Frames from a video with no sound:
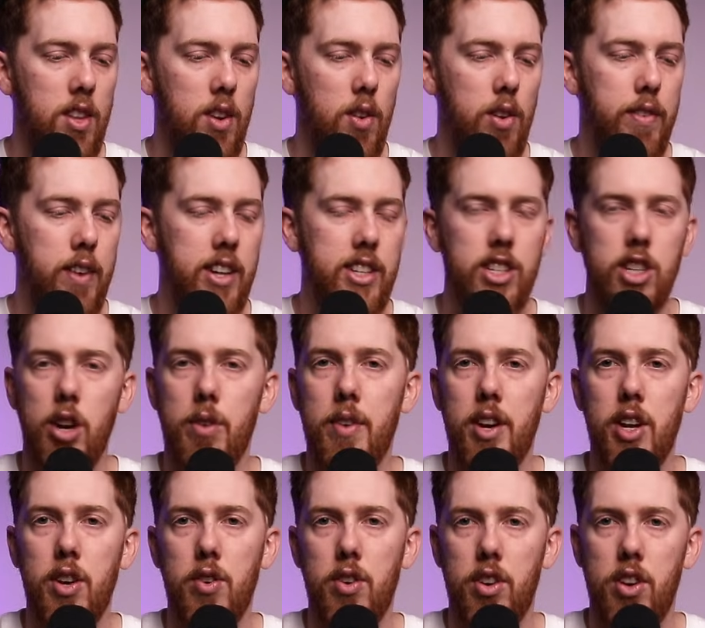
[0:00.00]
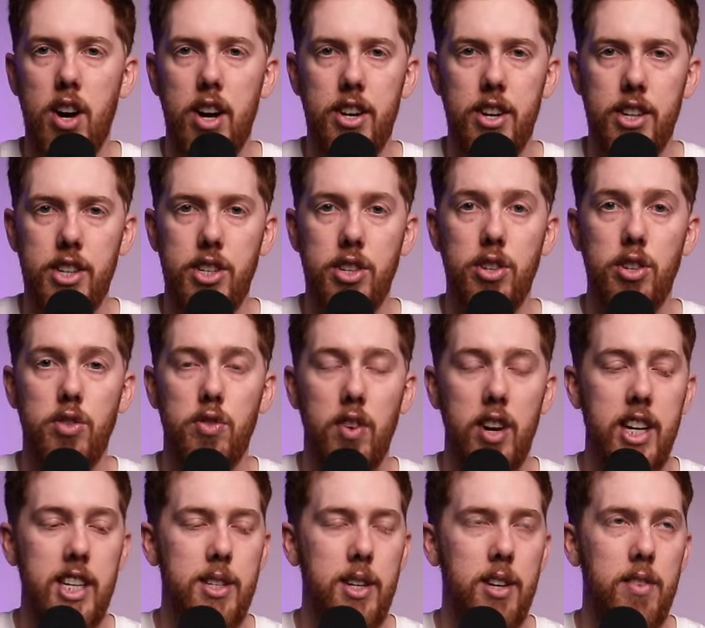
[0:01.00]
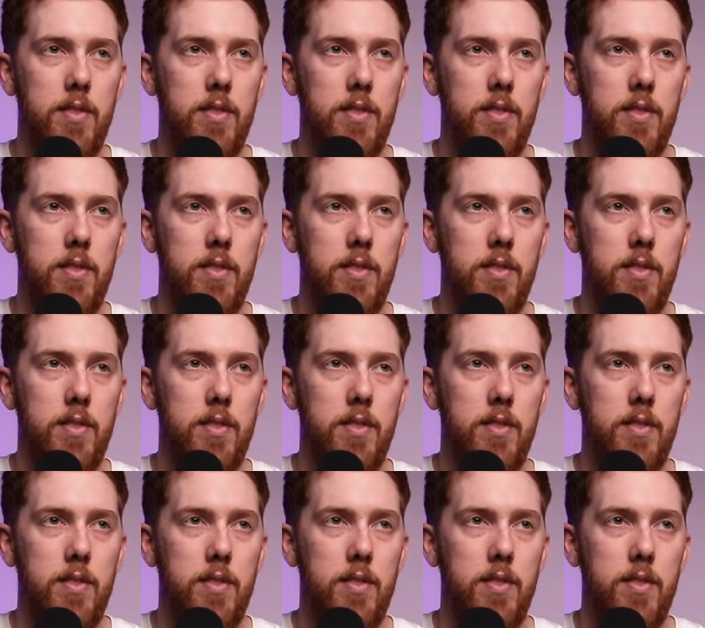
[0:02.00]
We've had so many good 992s released,